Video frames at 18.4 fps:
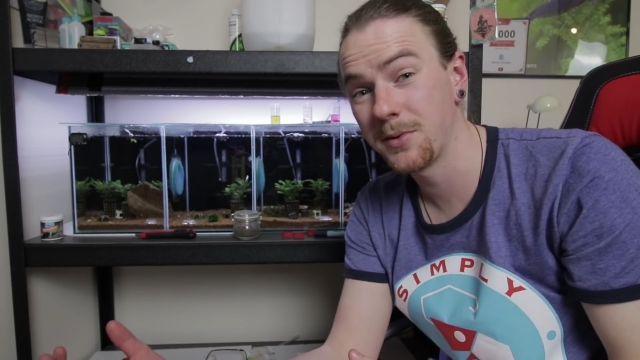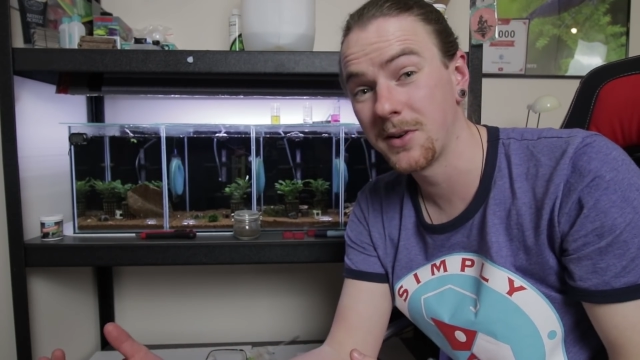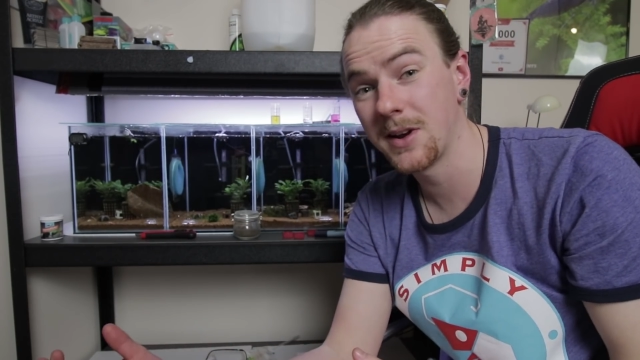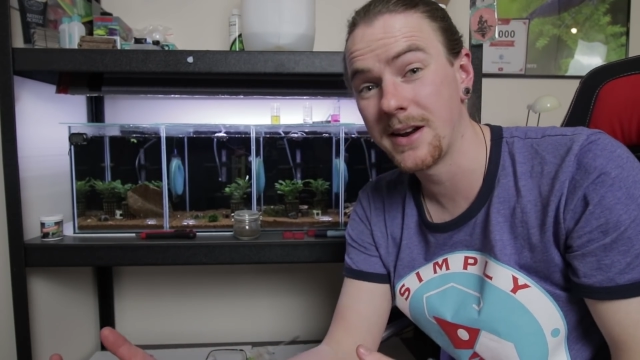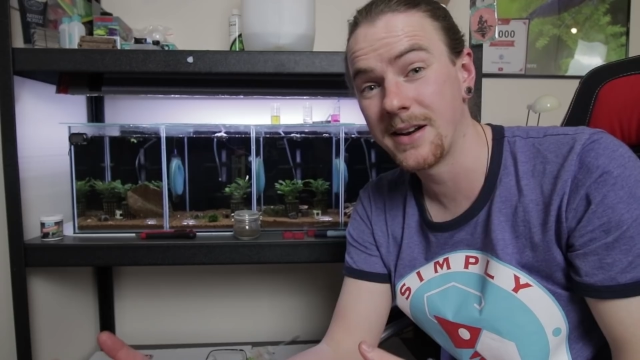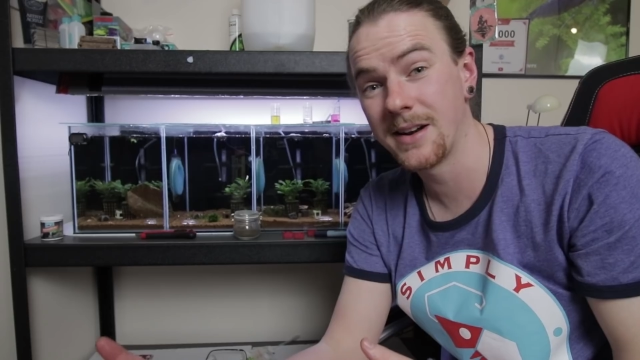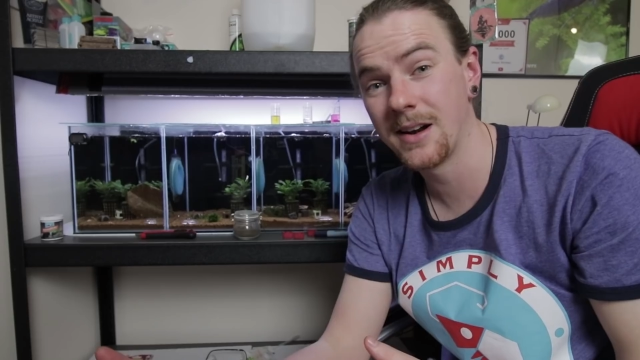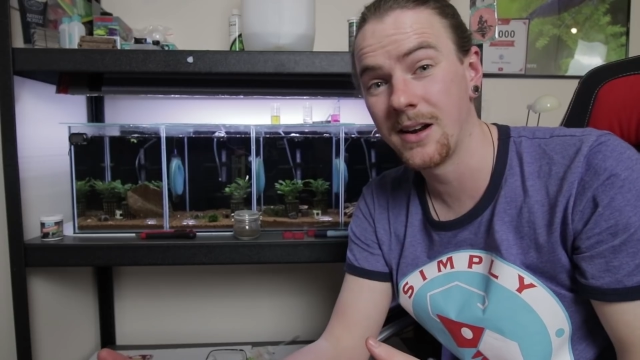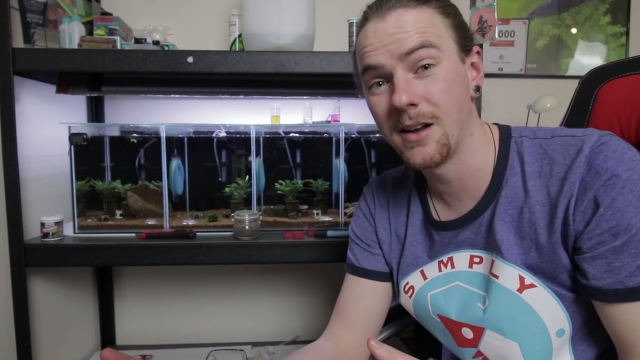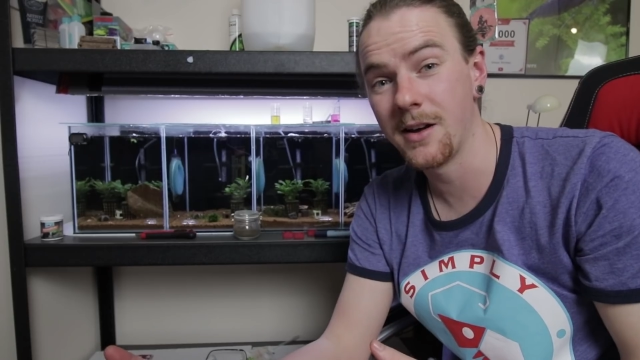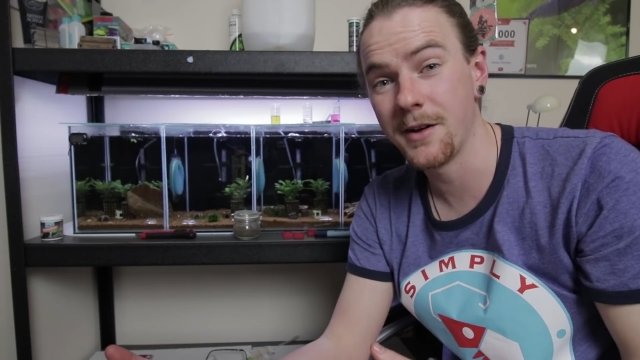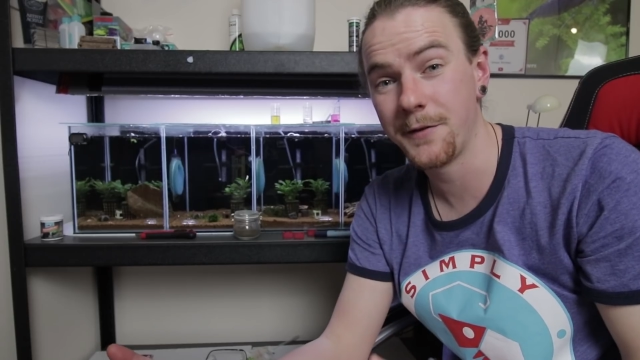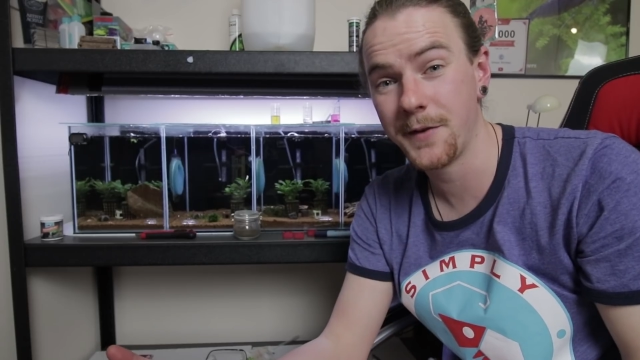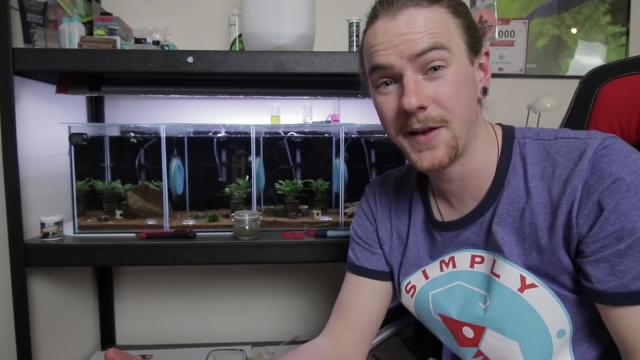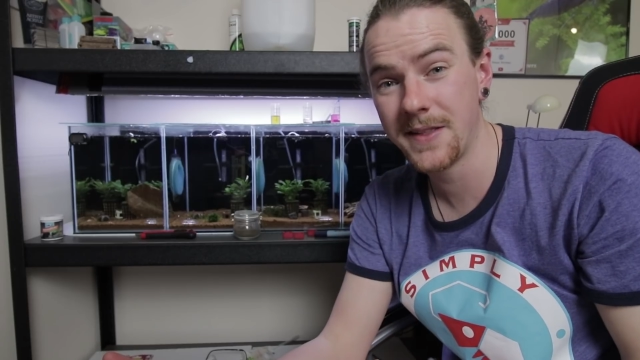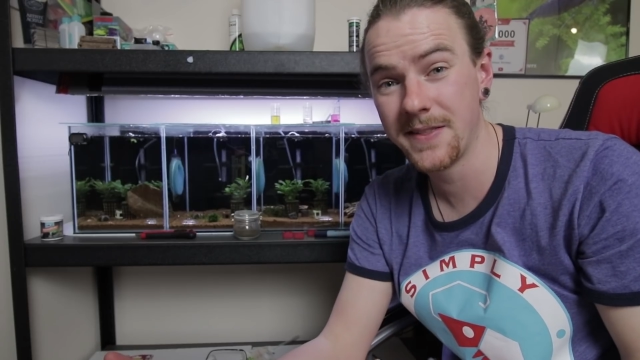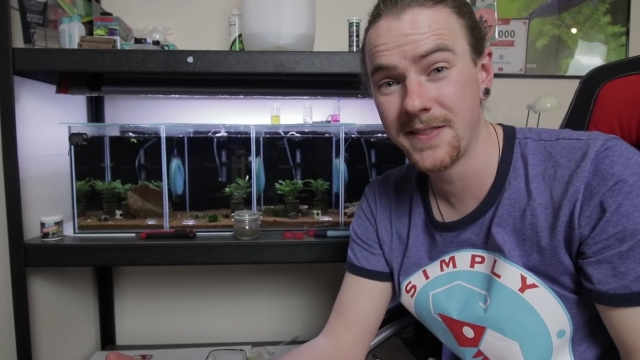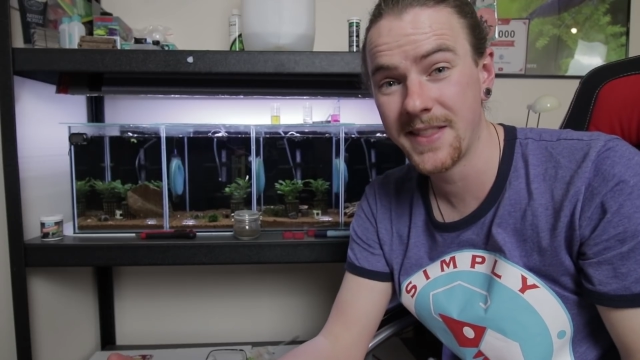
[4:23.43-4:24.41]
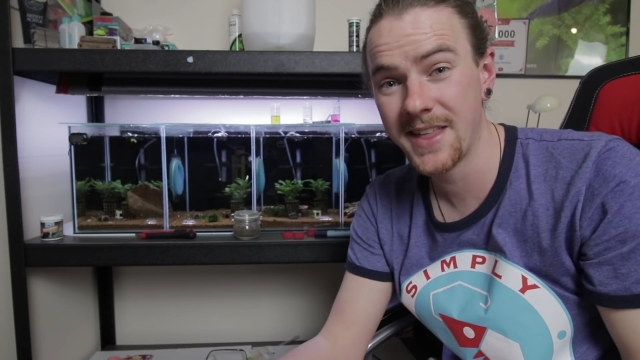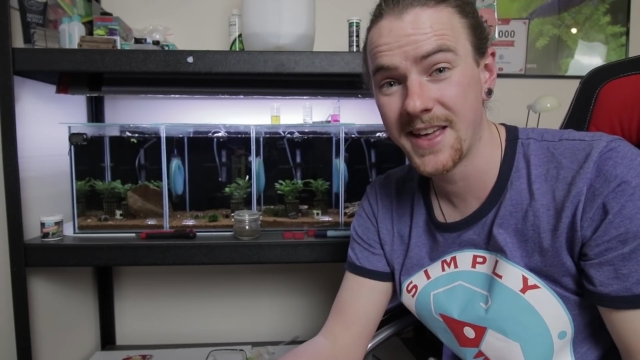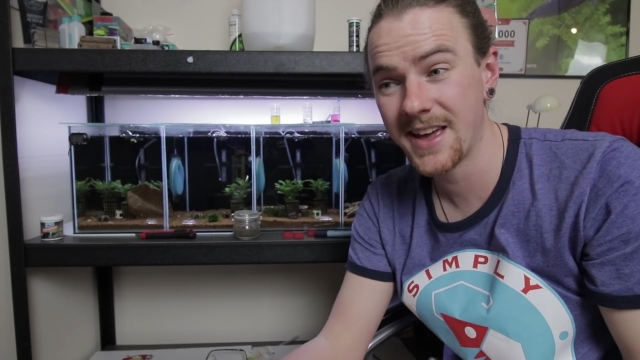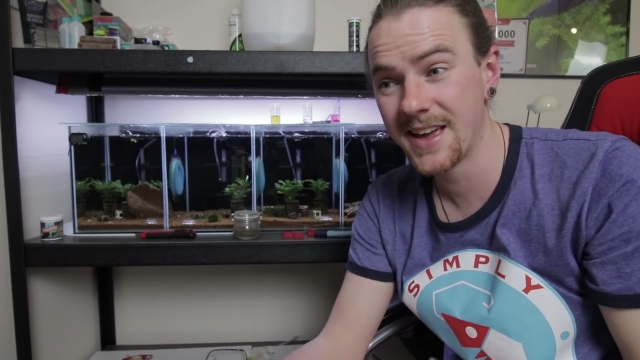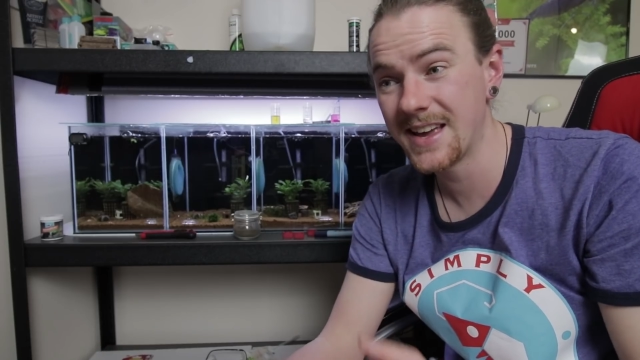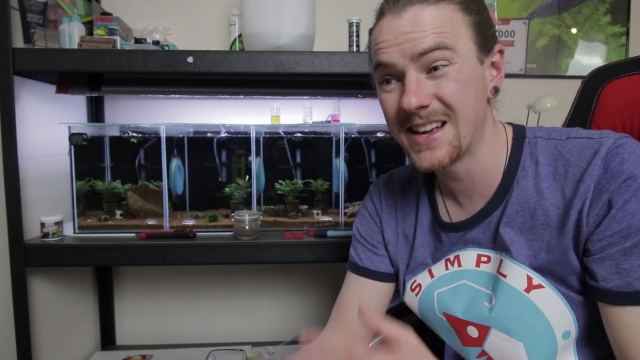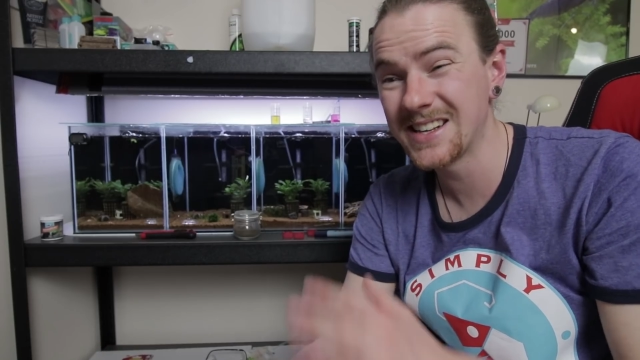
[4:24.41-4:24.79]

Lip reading: plant life in there